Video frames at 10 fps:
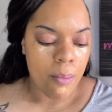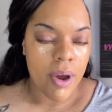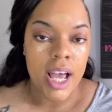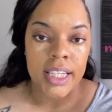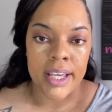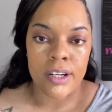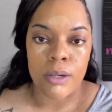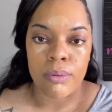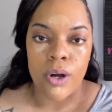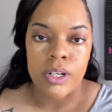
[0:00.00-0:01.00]
LA Girl
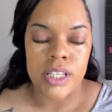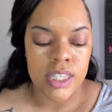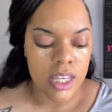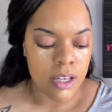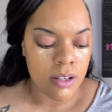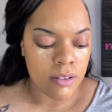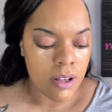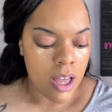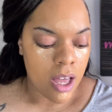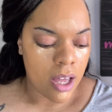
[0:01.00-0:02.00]
Pro Conceal.
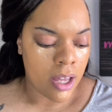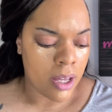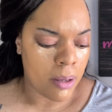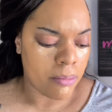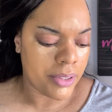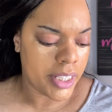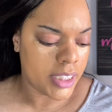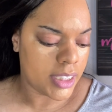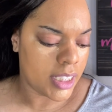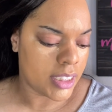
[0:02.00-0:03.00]

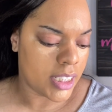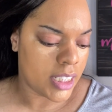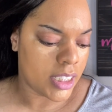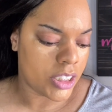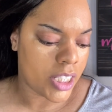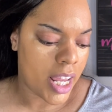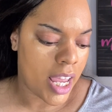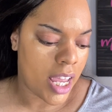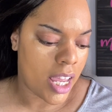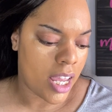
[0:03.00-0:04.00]
This is in the
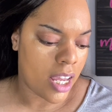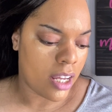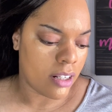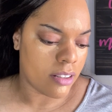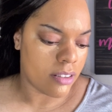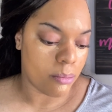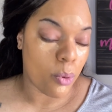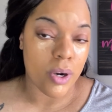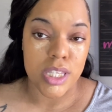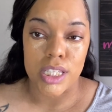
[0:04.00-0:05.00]
shade
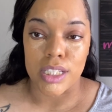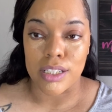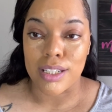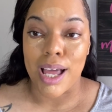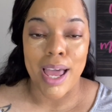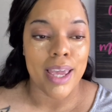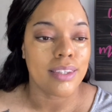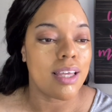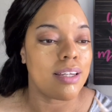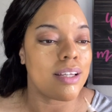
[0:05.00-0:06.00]
Porcelain. I hate
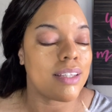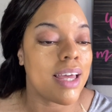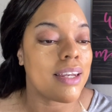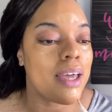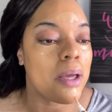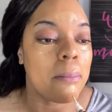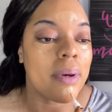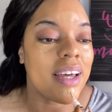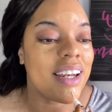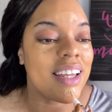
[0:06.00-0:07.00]
that name,
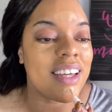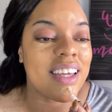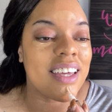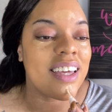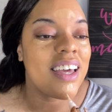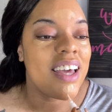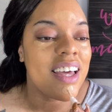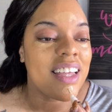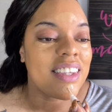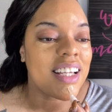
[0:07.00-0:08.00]
but
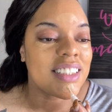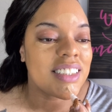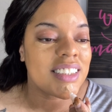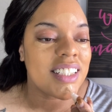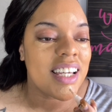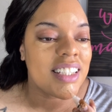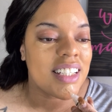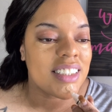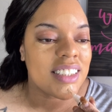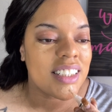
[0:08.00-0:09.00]
That's the shade that
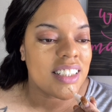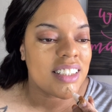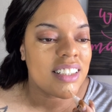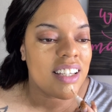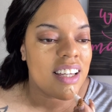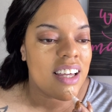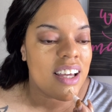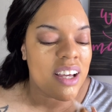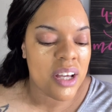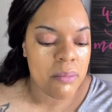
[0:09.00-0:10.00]
it's in.
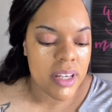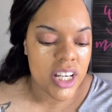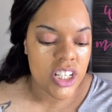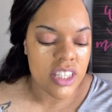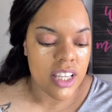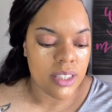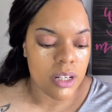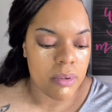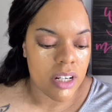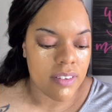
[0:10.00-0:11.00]
And it's just a little
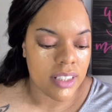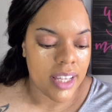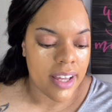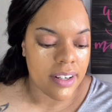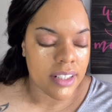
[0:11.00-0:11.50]
bit of a lighter